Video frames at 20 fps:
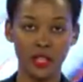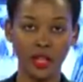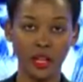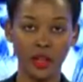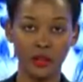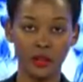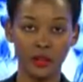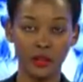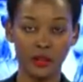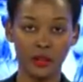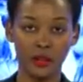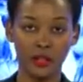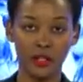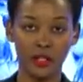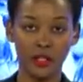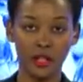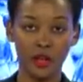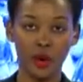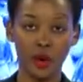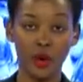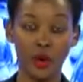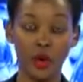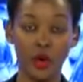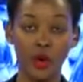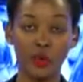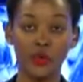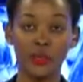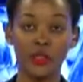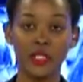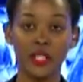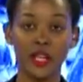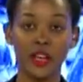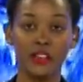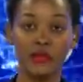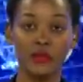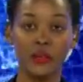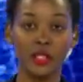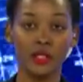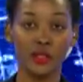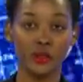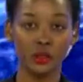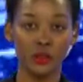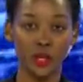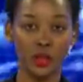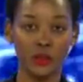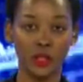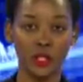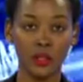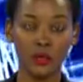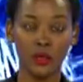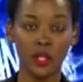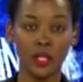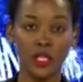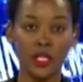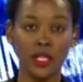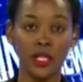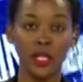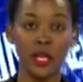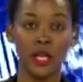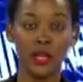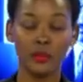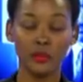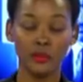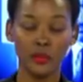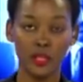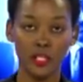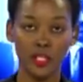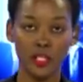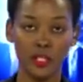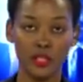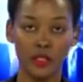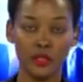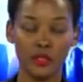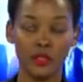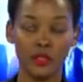areas. Homes have been swept away and bridges